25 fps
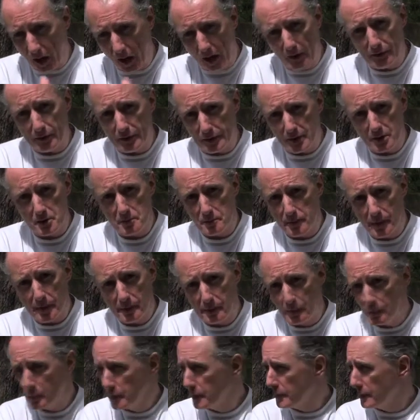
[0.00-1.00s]
Half of those
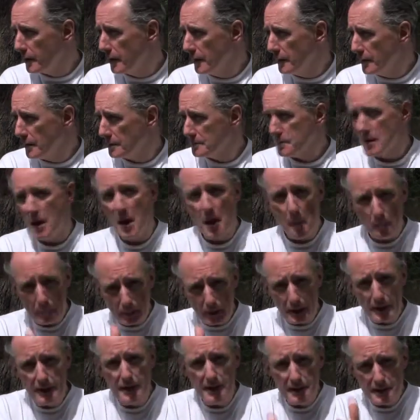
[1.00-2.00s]
people were grown up.
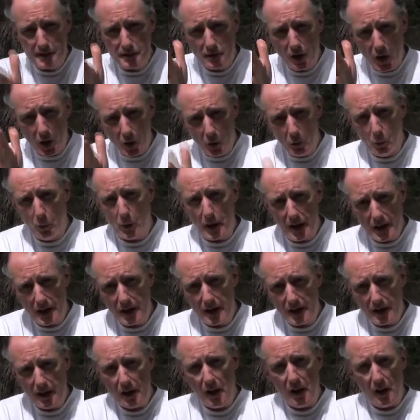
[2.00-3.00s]
Please,
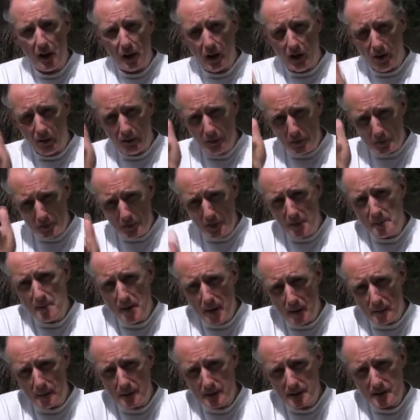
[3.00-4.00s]
we on the
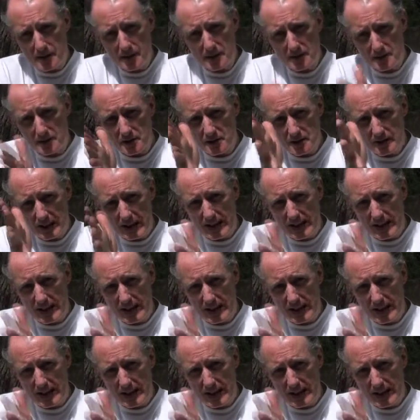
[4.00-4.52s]
female presenters.